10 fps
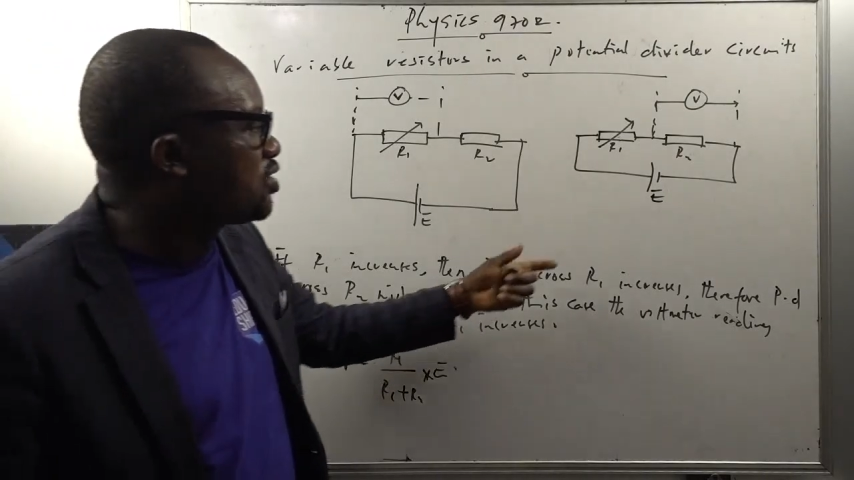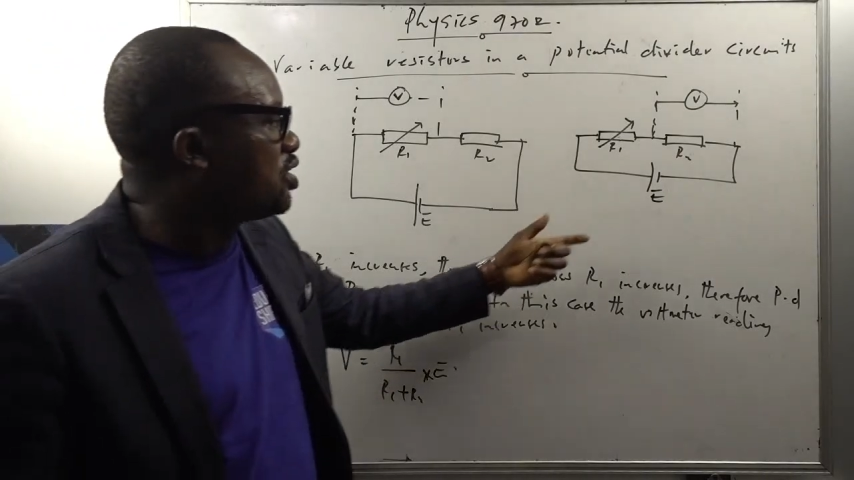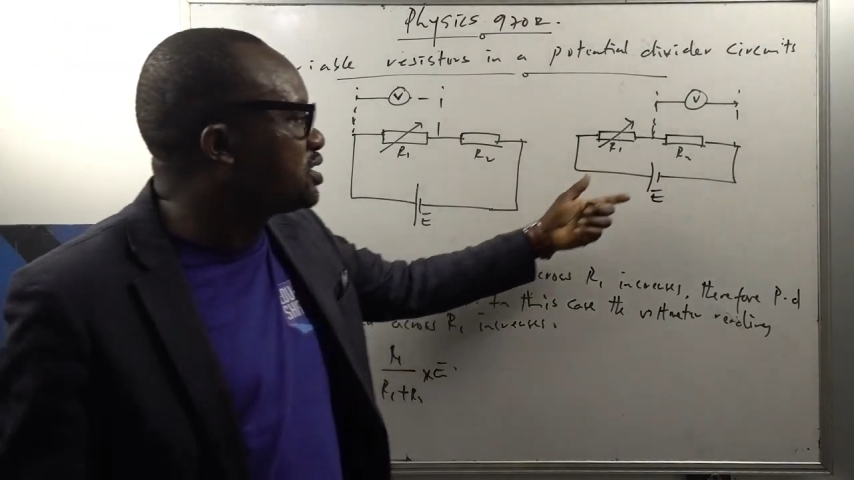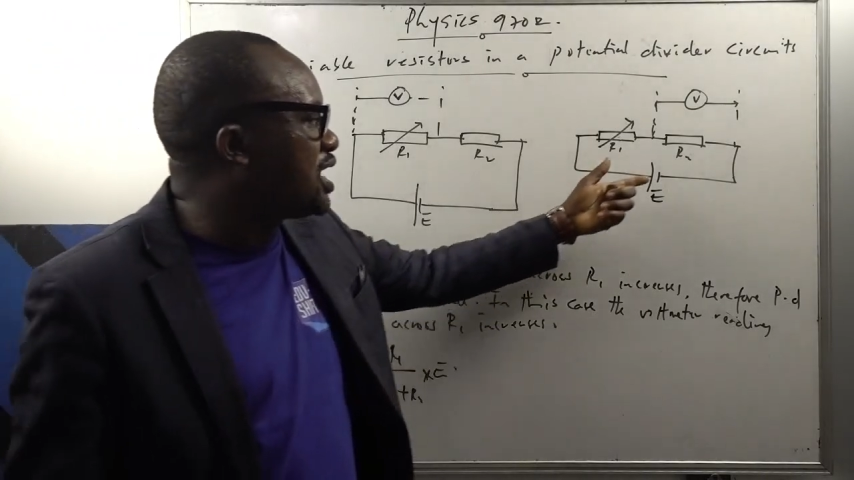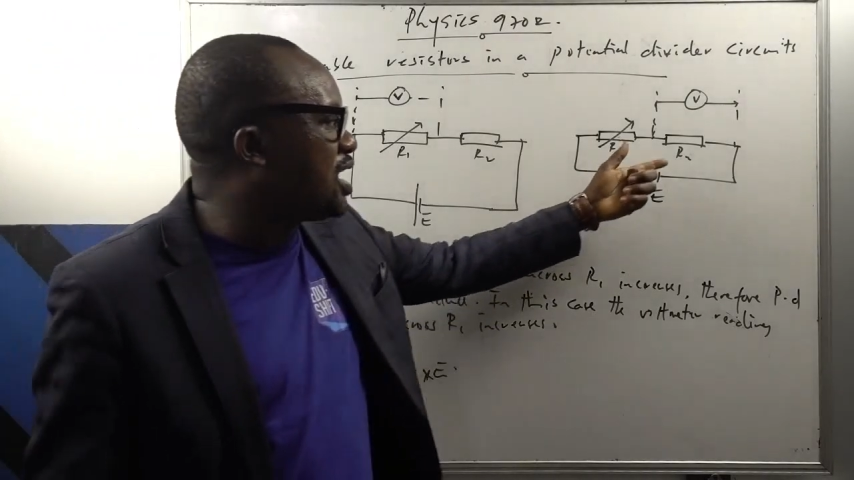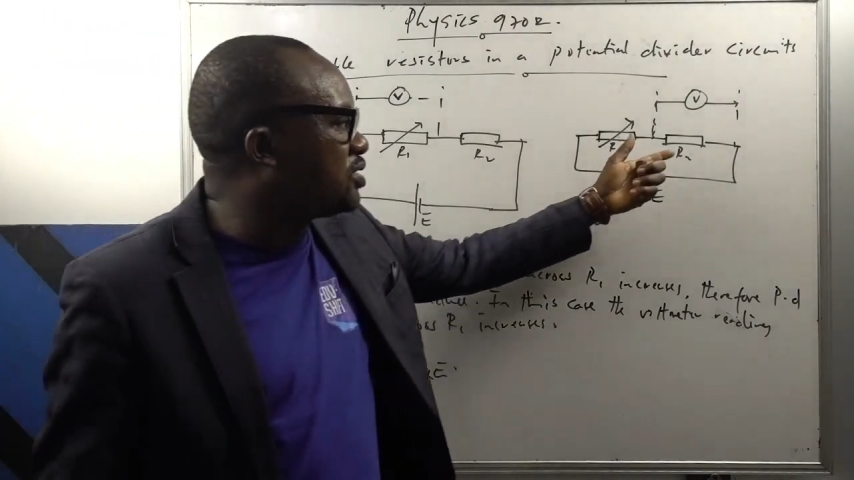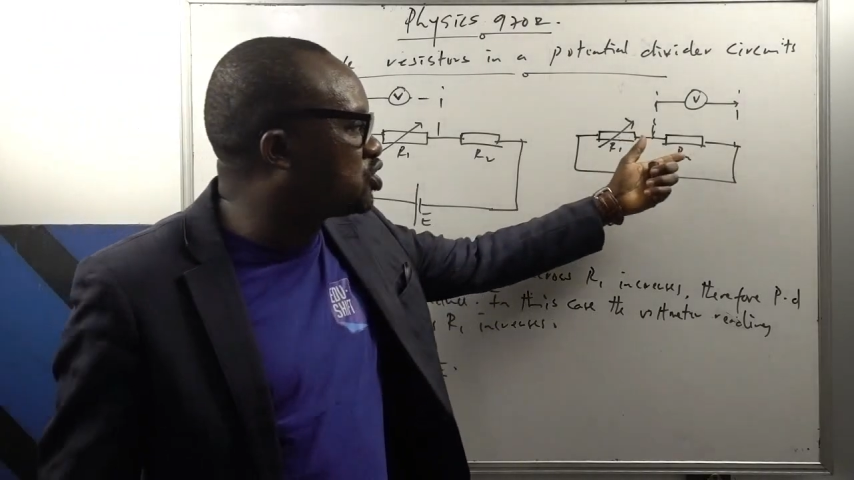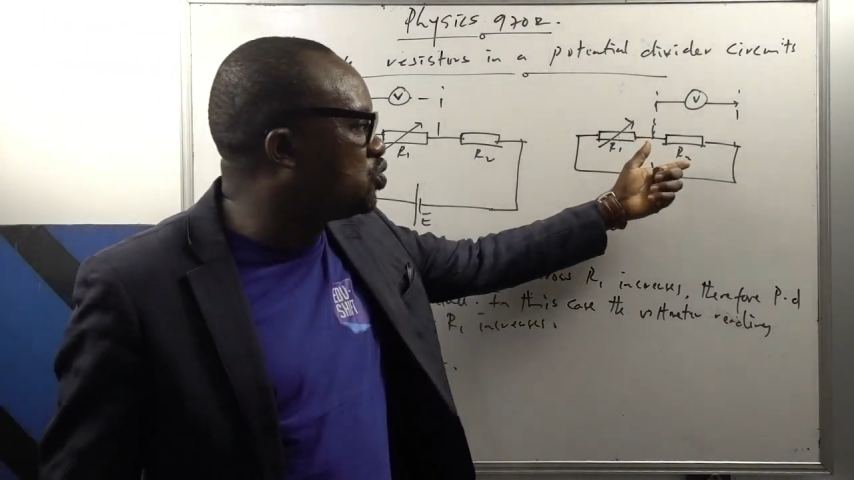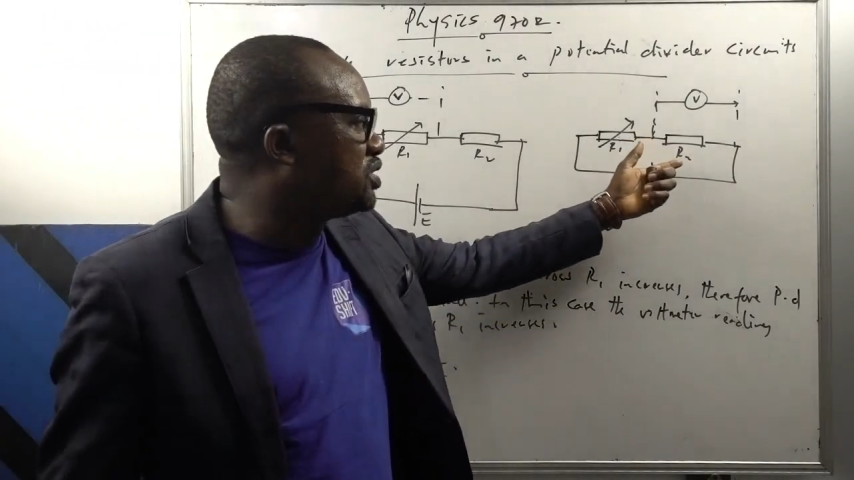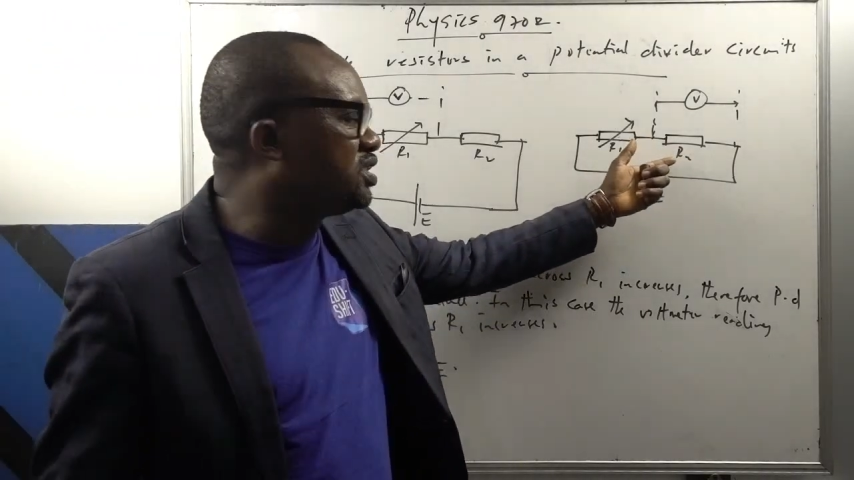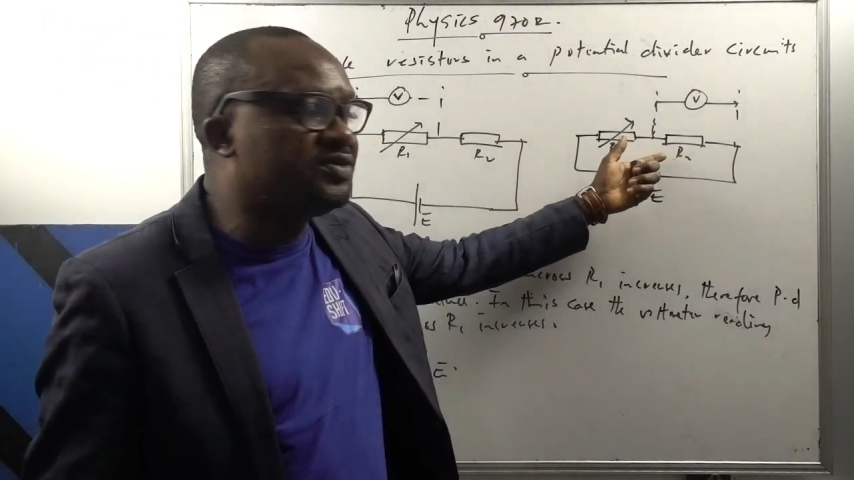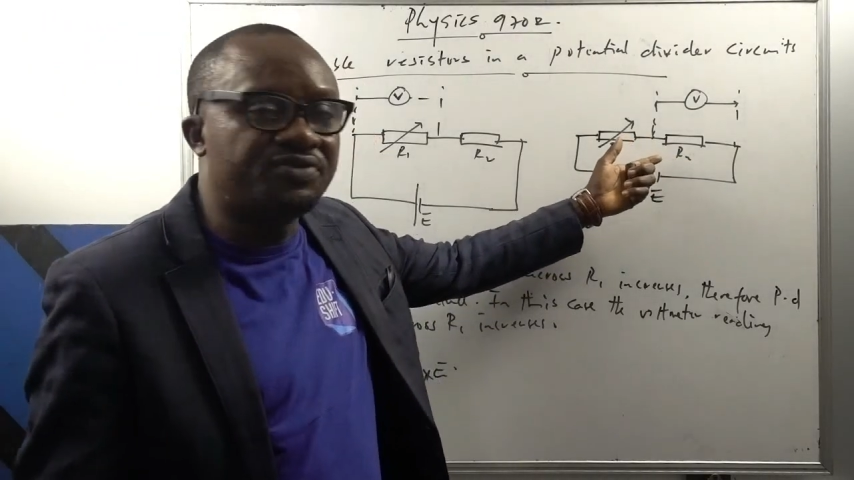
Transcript: across R2, which is the